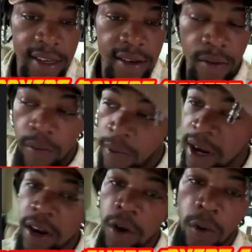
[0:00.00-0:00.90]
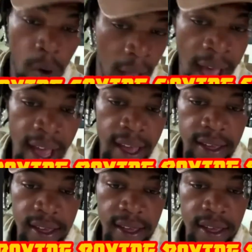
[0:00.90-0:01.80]
Want to know why?
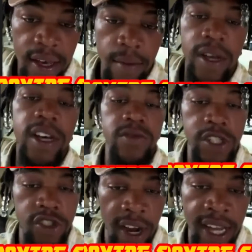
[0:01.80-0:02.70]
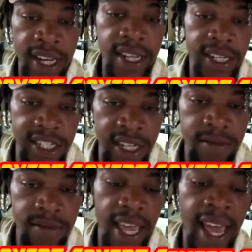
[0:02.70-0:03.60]
Because we train in the gym
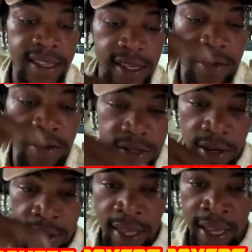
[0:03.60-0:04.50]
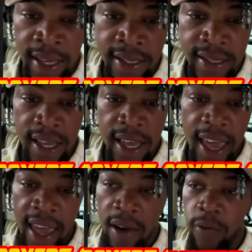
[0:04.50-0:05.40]
to execute certain things.
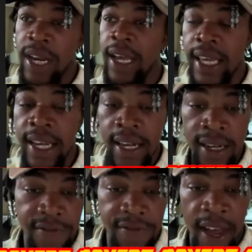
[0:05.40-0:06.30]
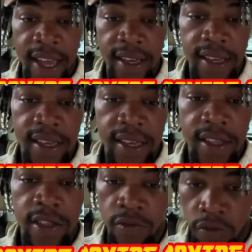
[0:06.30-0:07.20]
And when I get in this fight,
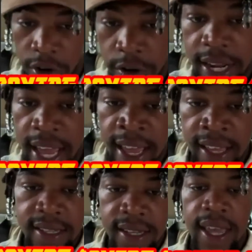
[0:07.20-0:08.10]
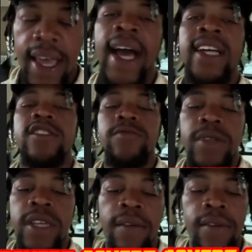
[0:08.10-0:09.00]
the real dance, I should
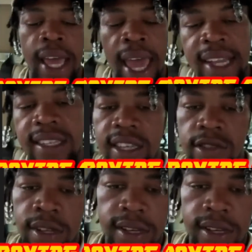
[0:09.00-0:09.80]
be able to execute it.